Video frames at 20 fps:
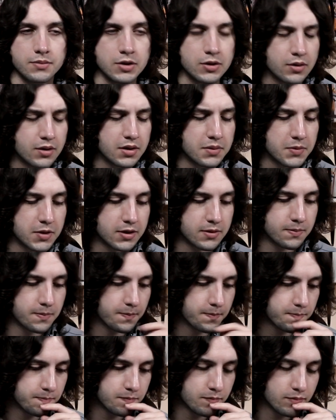you know what I mean?
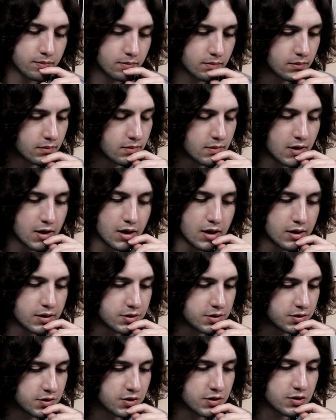
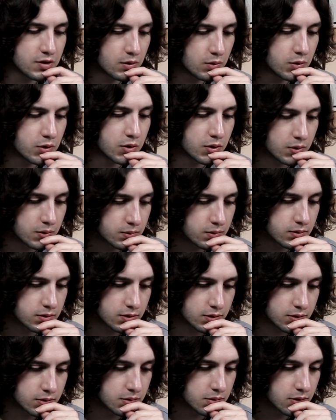Just so cool,
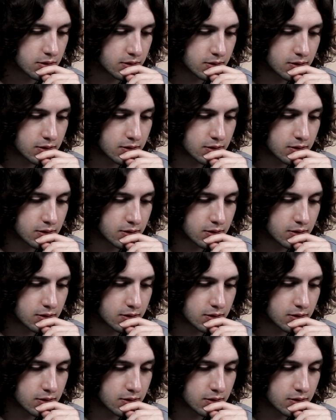dude.